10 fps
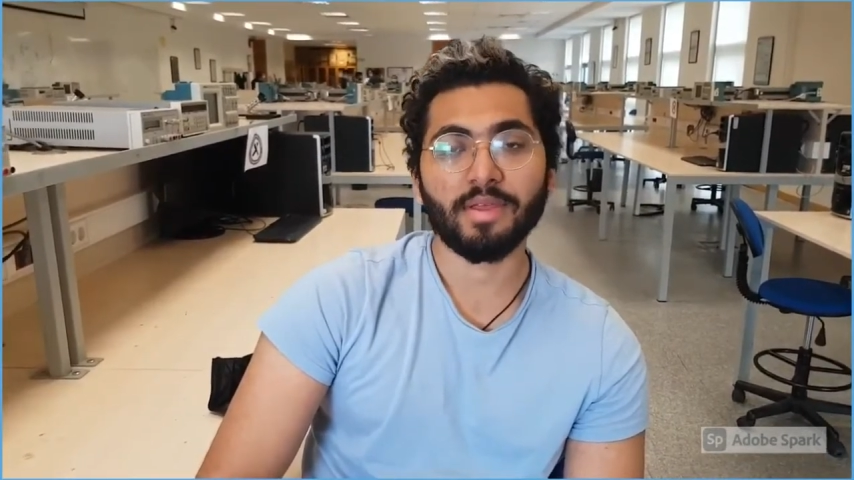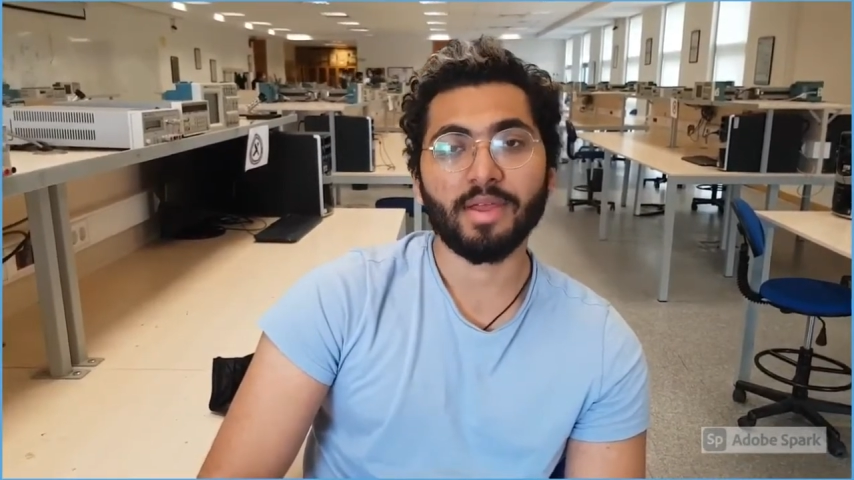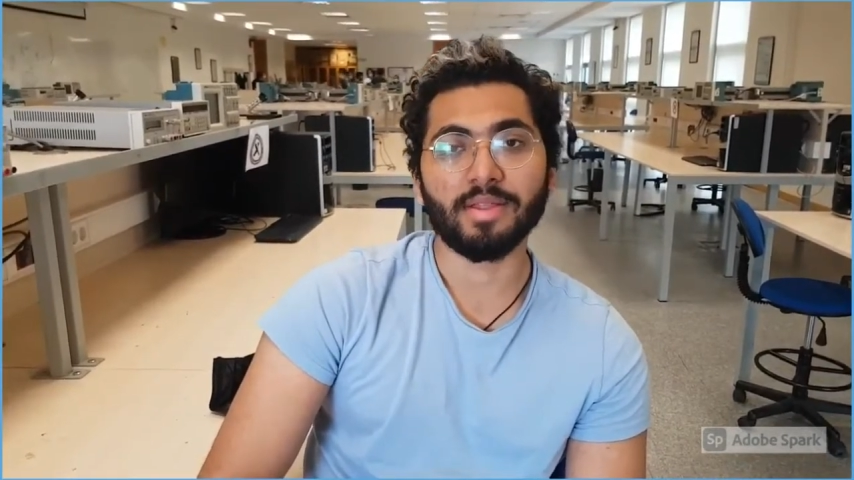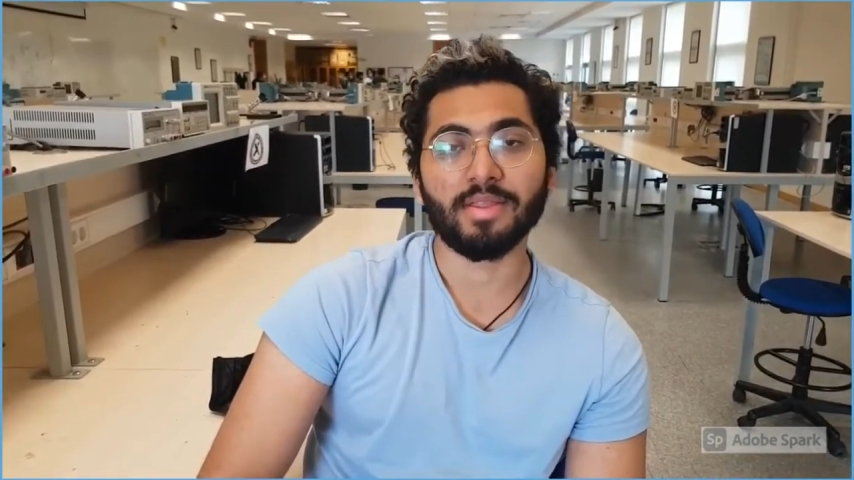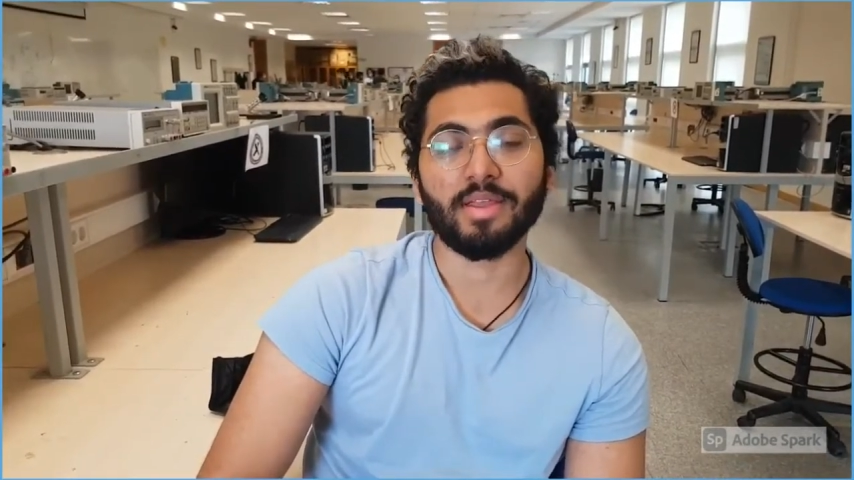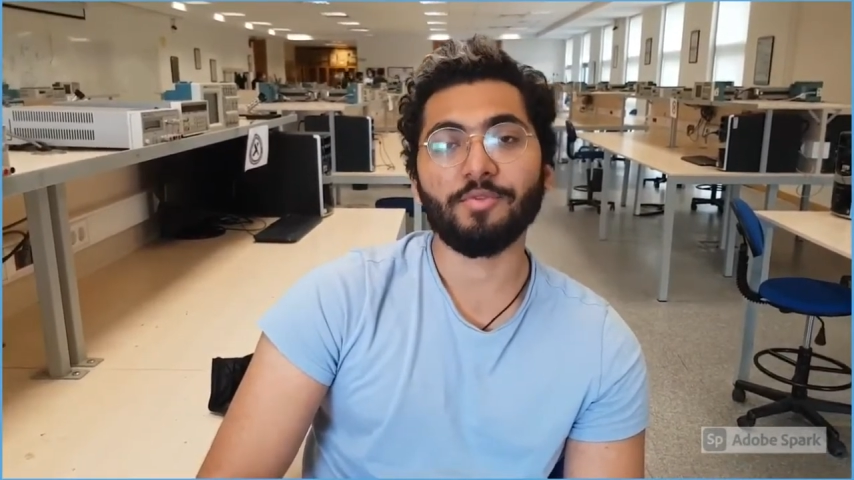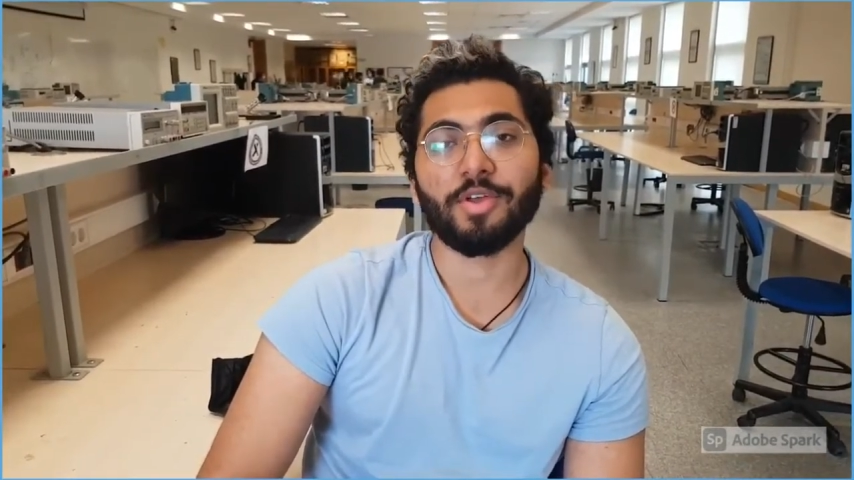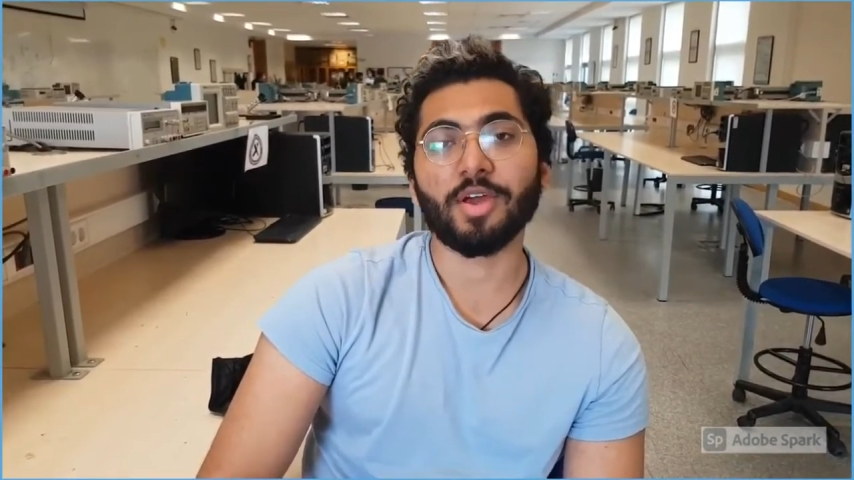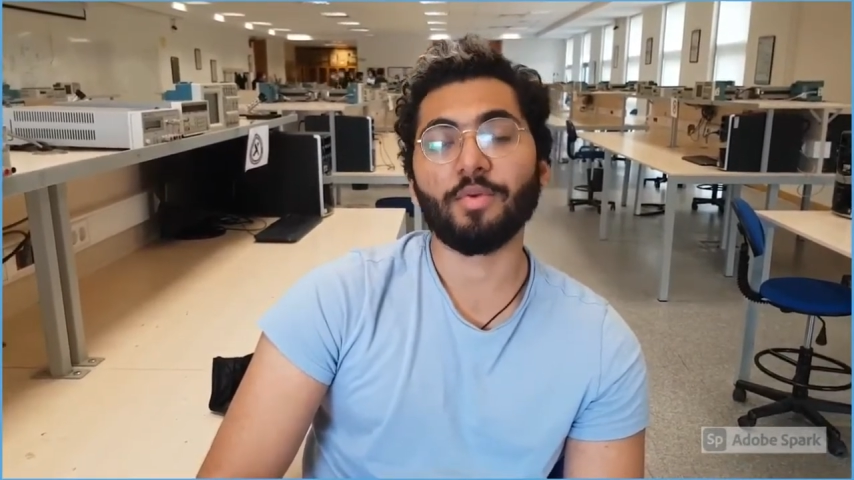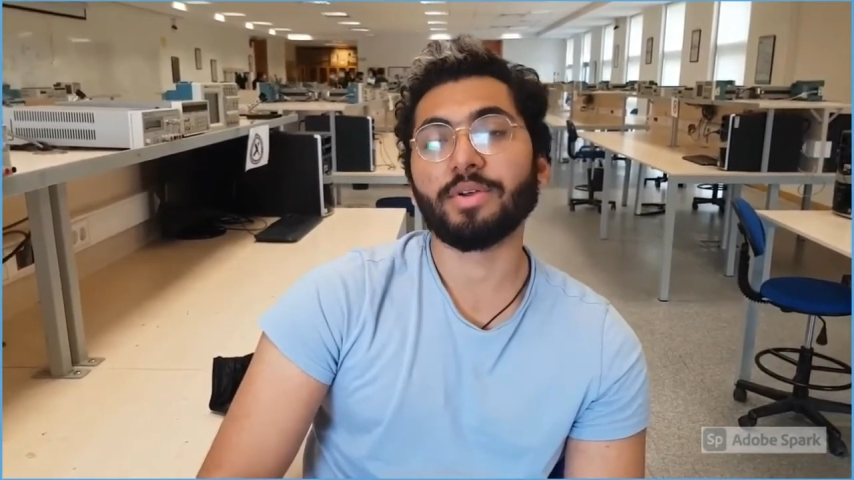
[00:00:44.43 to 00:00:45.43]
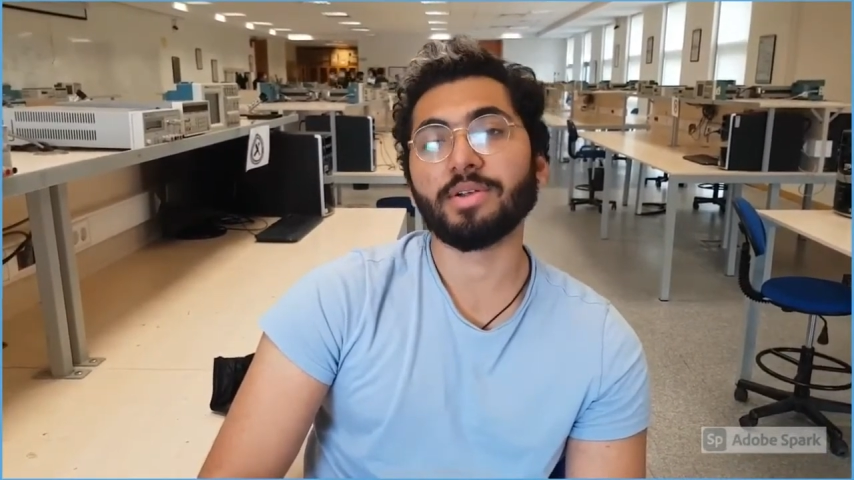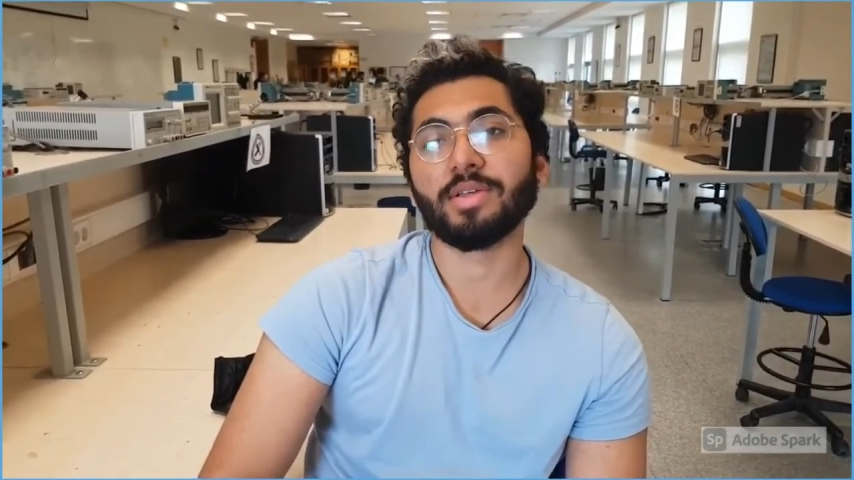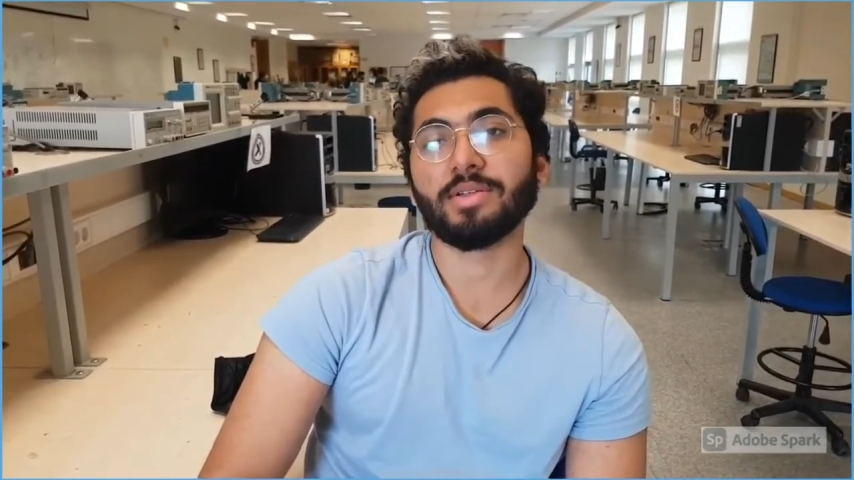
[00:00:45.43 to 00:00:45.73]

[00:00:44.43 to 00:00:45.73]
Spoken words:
and then we converted the